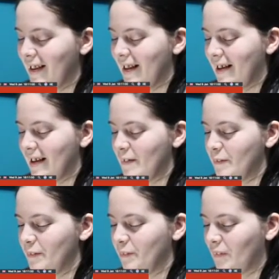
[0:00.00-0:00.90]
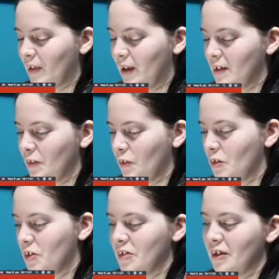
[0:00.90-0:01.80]
And
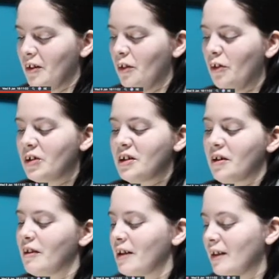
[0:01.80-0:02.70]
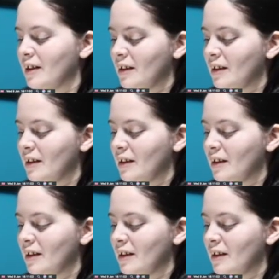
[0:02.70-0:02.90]
ordinary